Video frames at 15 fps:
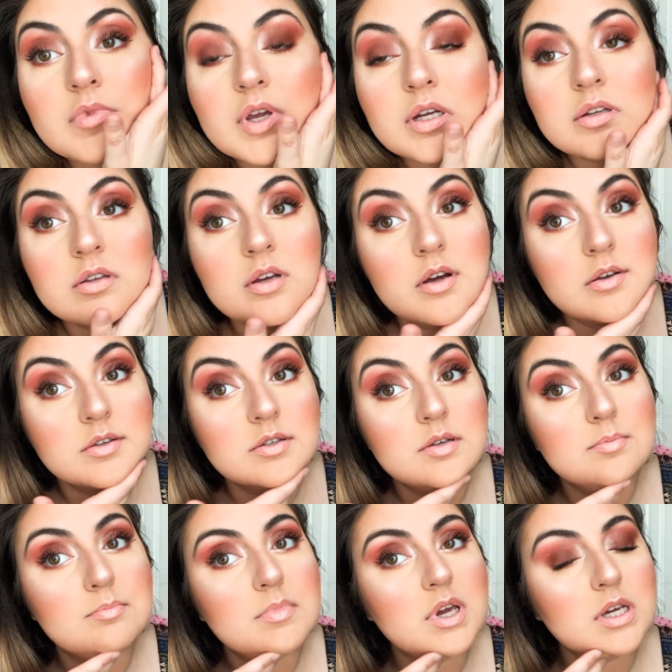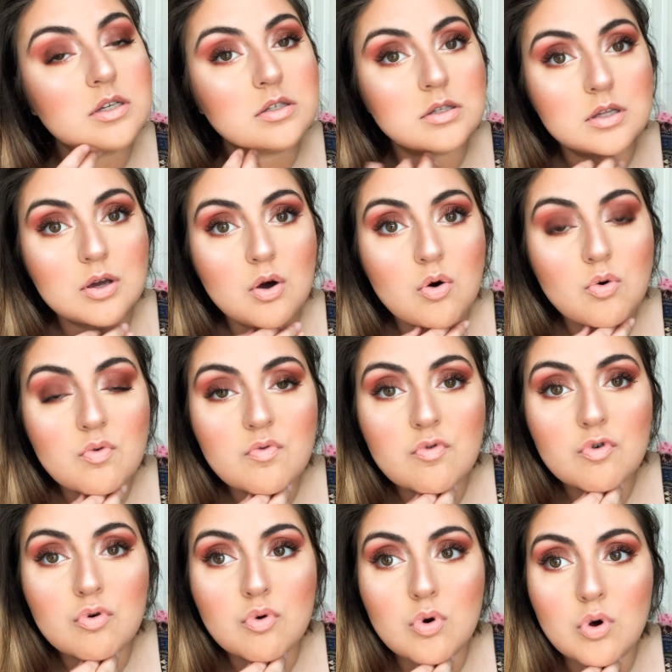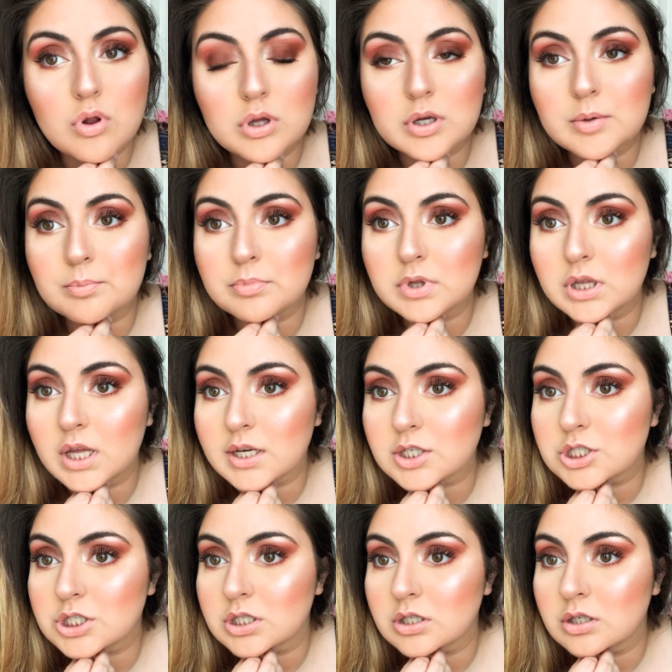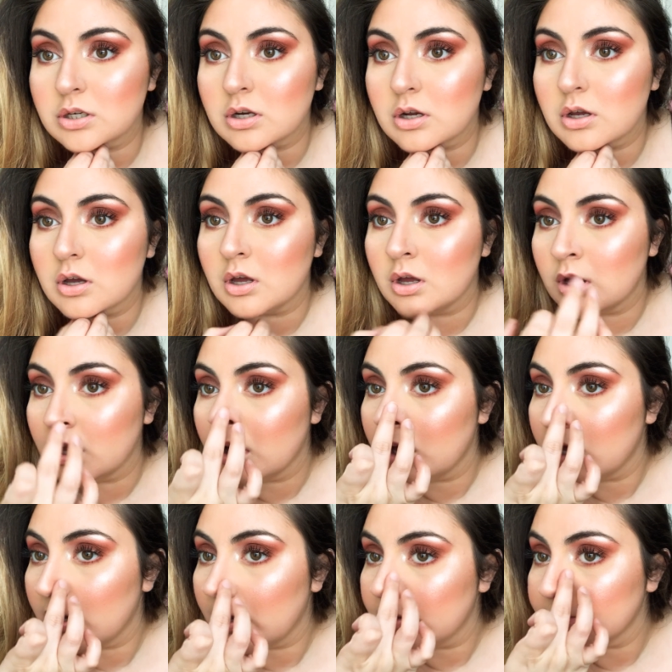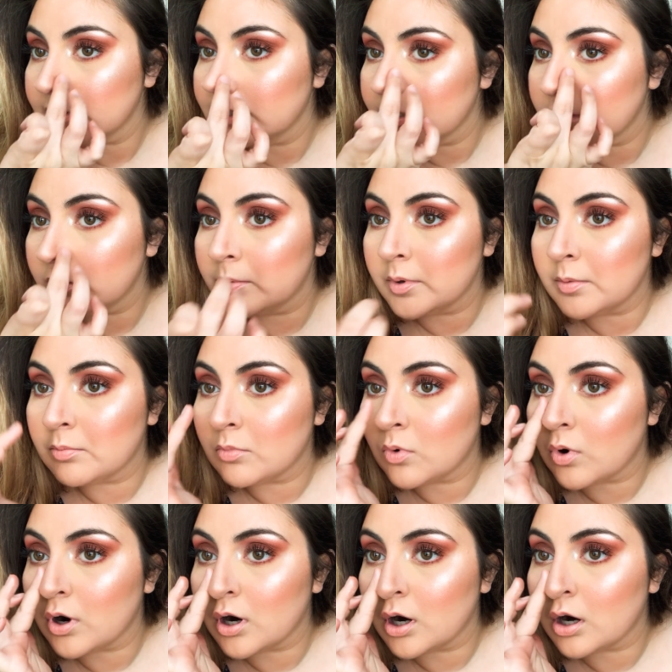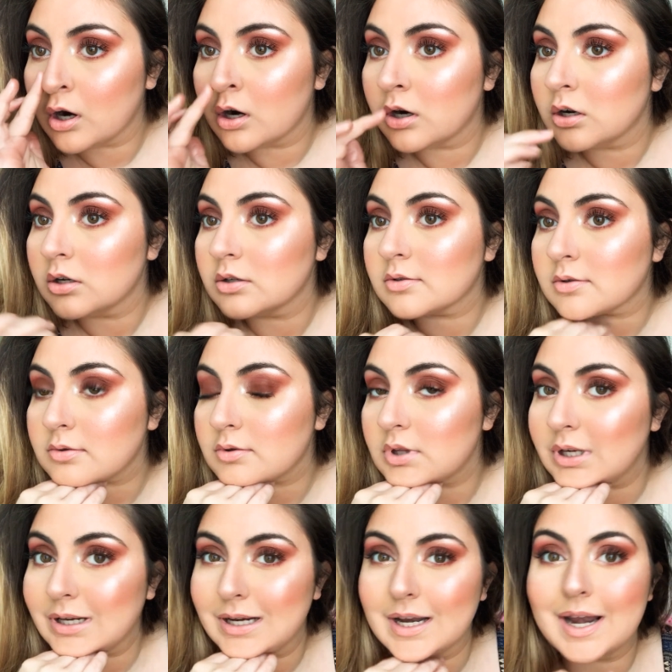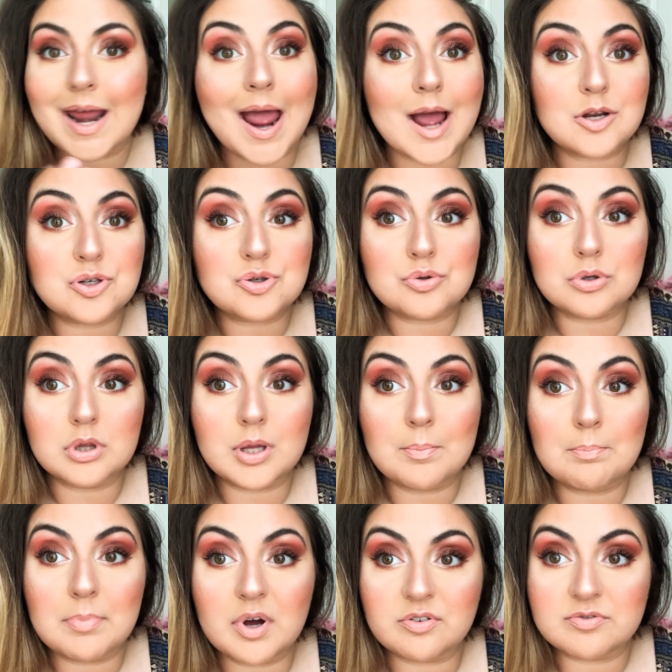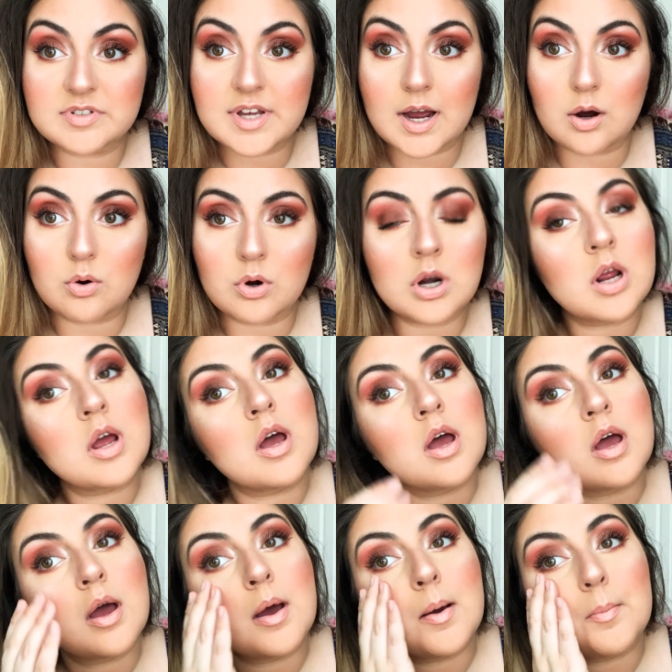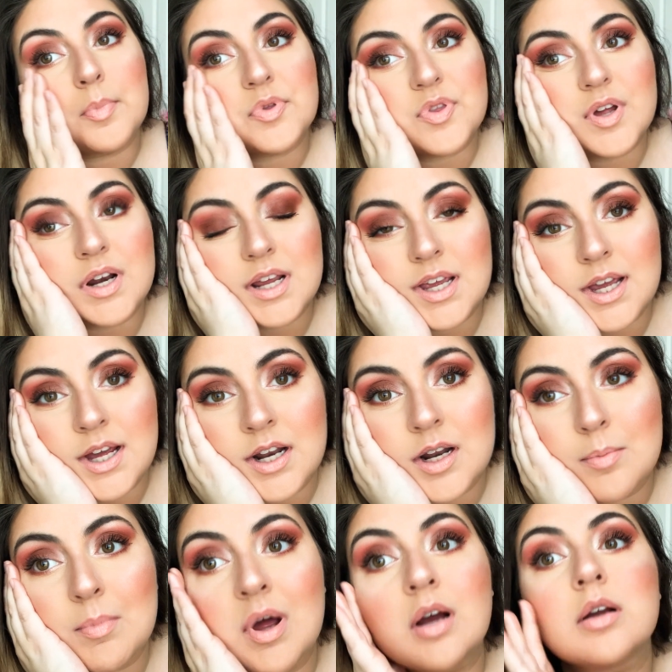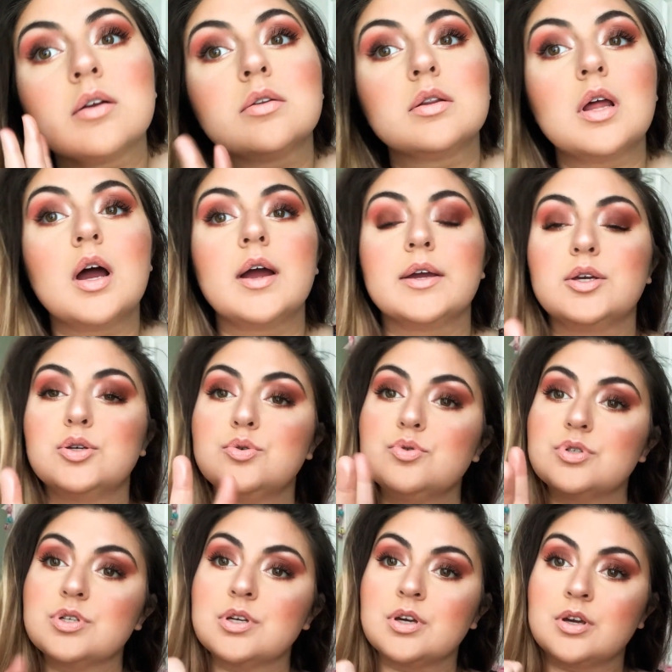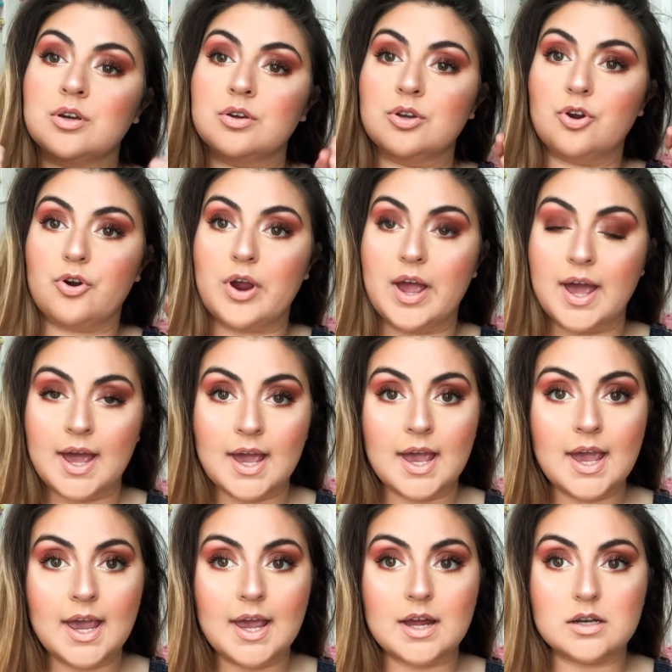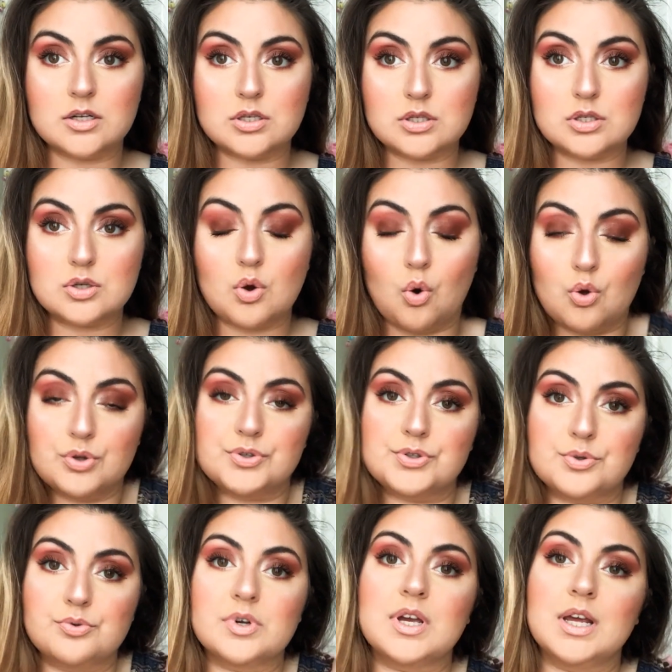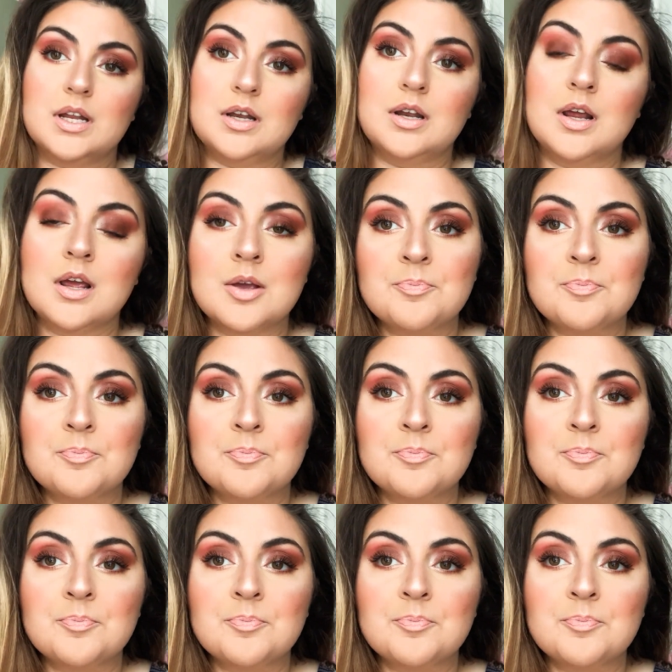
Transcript: It does. It makes the overall complexion a little bit more like natural and buffed out. But then again, I'm not gonna lie, using your hands also can